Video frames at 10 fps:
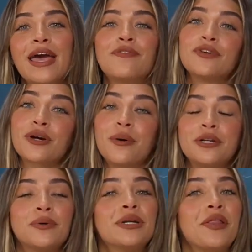If you're
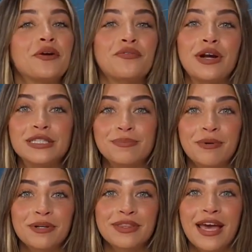going to another friend's
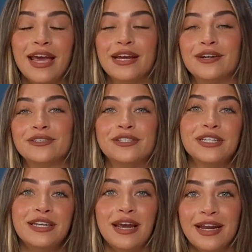birthday or just
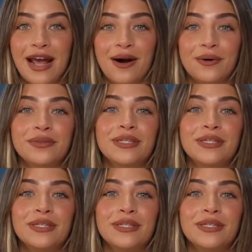a night out,